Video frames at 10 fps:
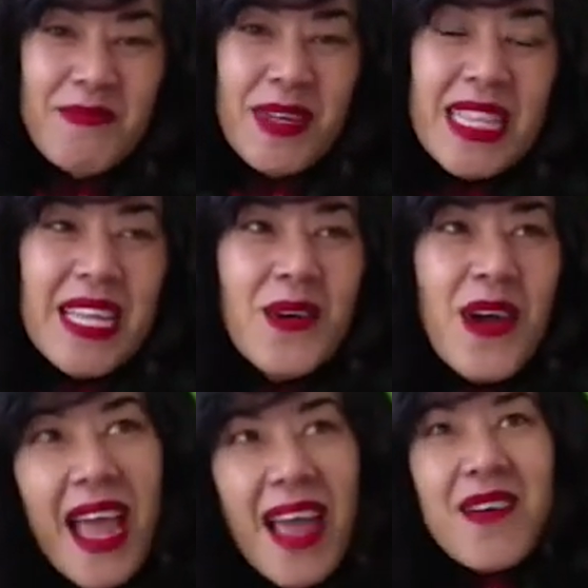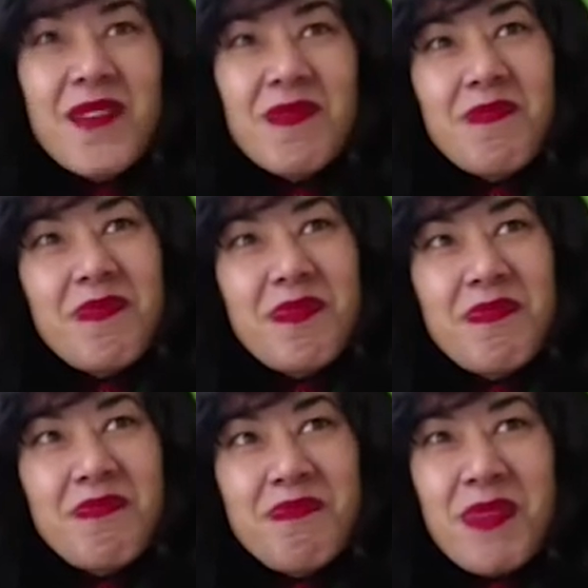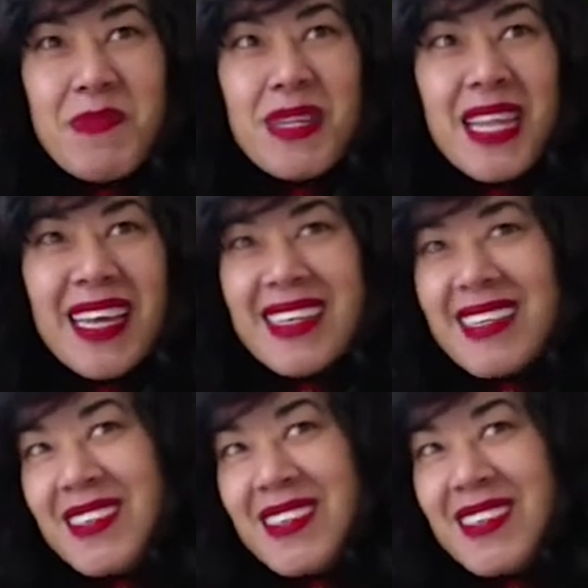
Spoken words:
But then you have people like,